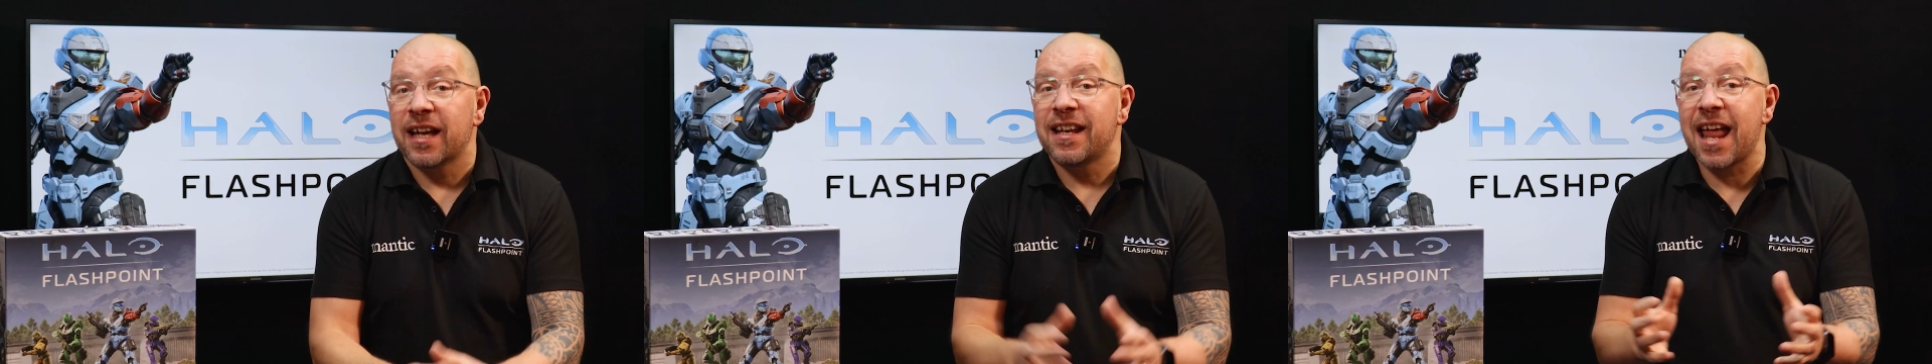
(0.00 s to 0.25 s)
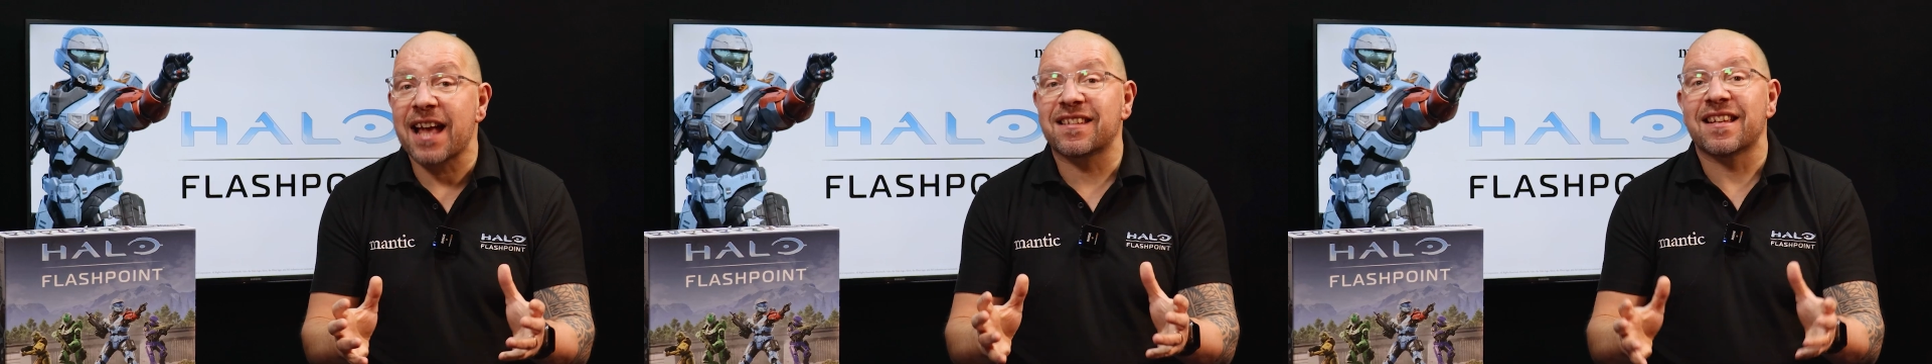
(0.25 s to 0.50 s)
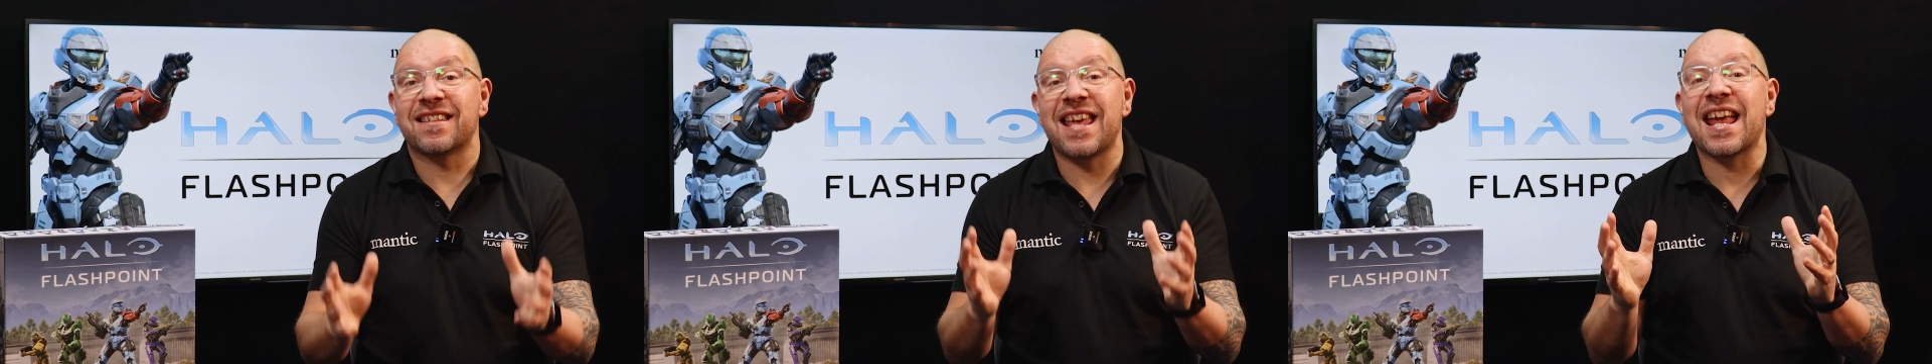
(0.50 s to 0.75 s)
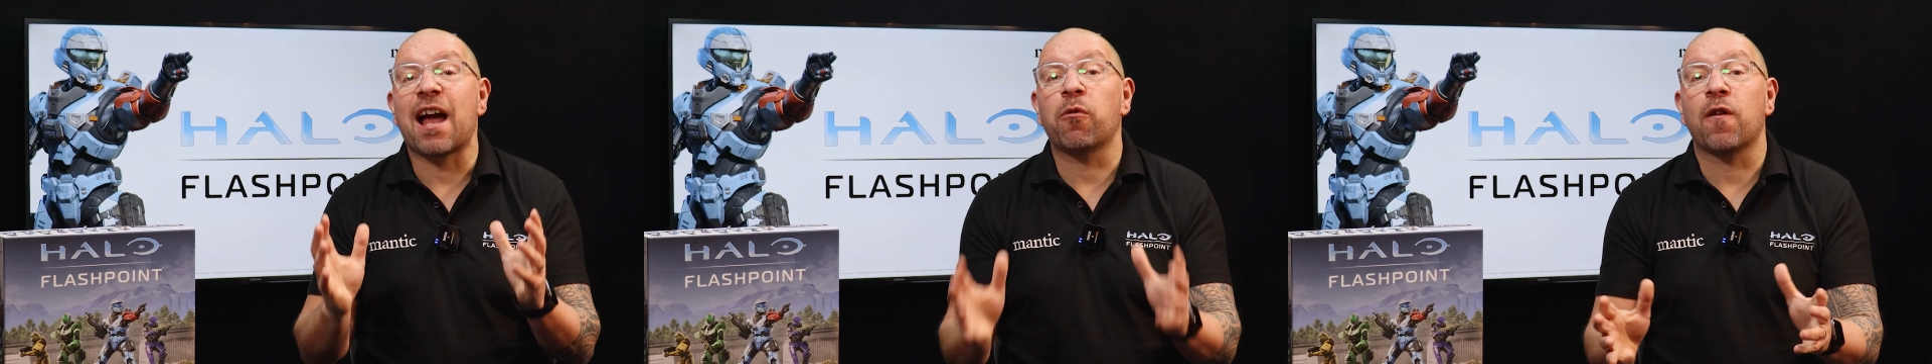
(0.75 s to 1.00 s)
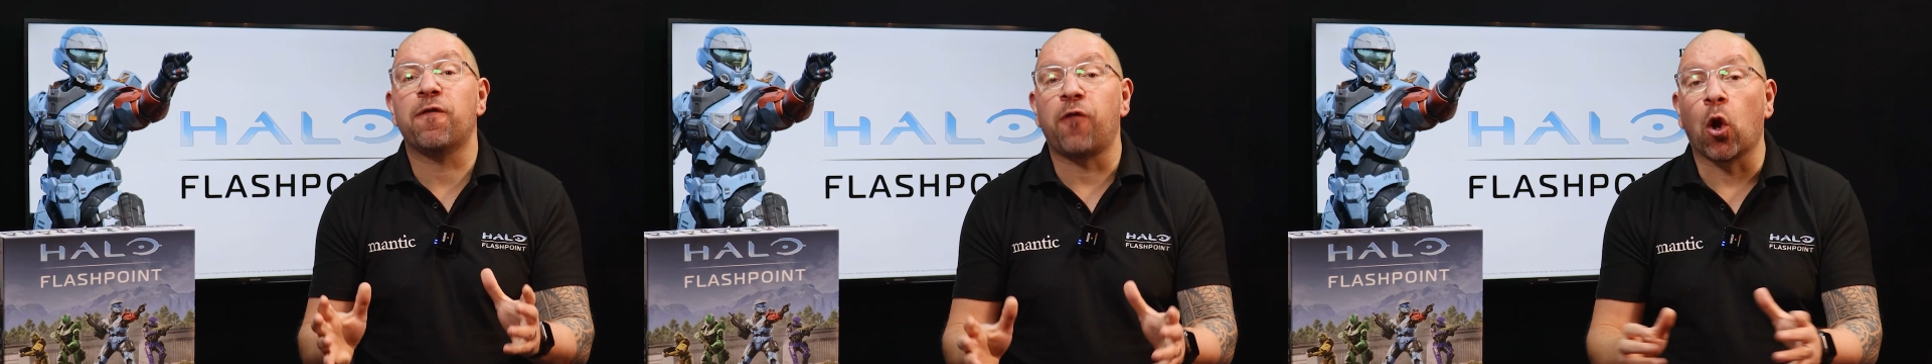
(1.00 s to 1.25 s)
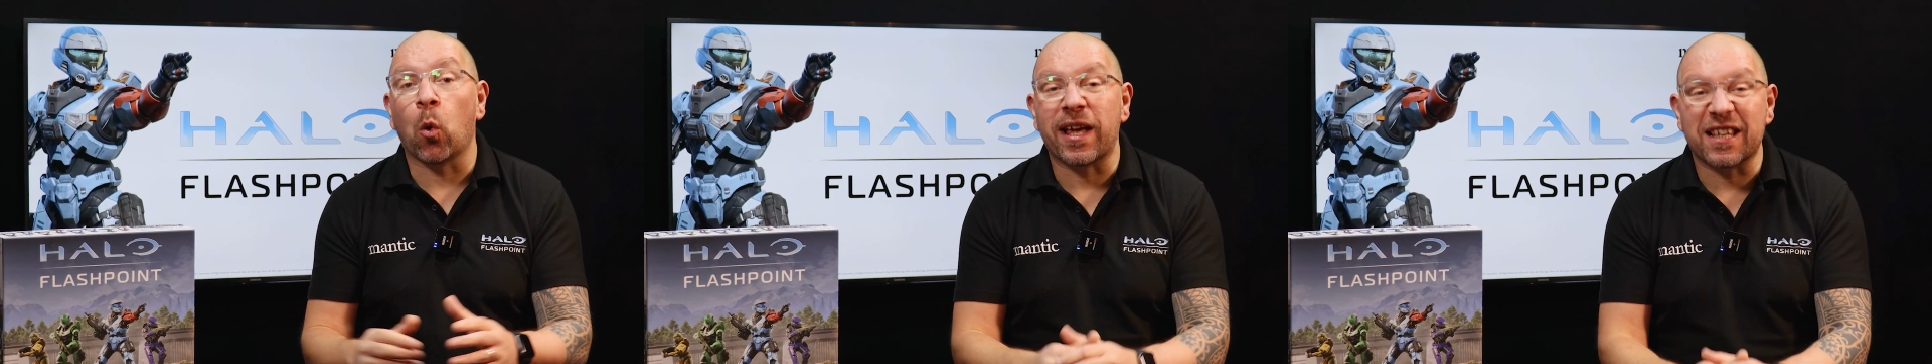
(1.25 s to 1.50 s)
Next, take out the
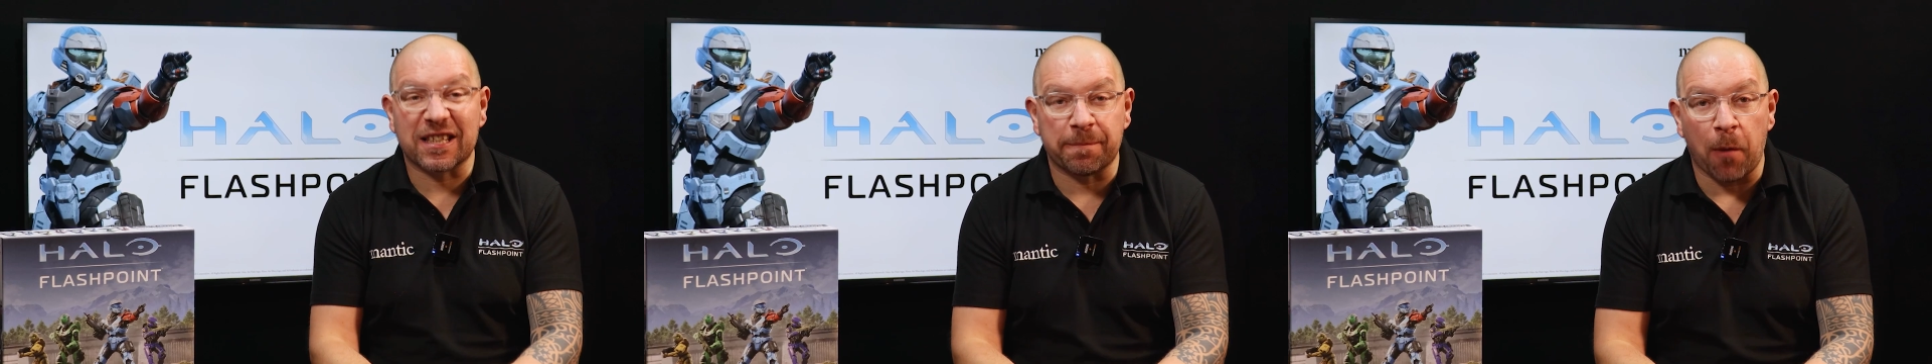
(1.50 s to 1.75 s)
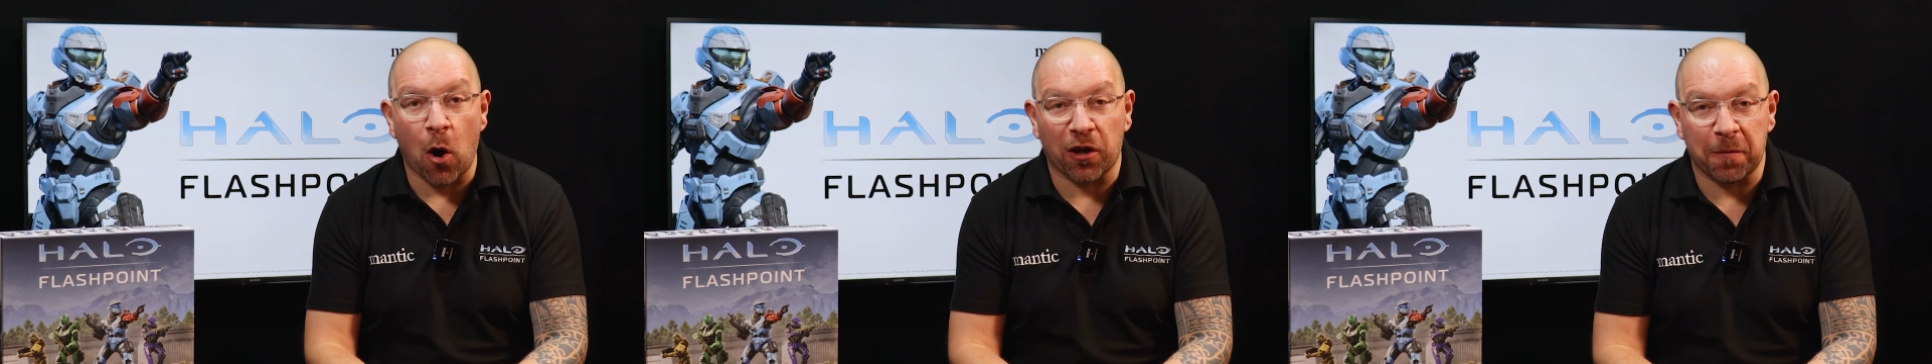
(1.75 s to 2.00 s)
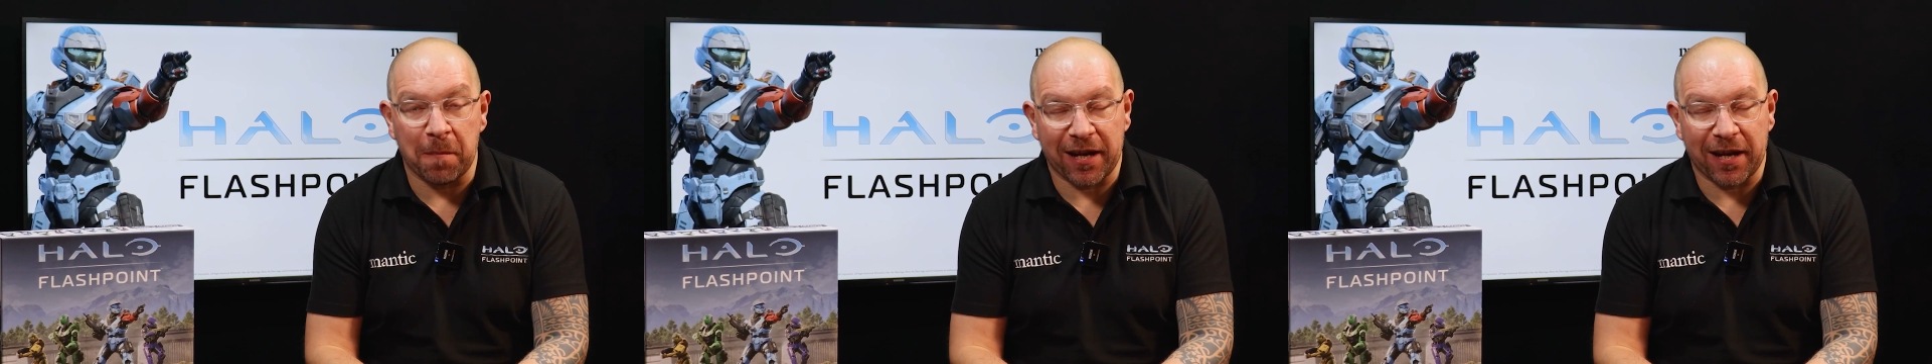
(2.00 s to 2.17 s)
following Spartan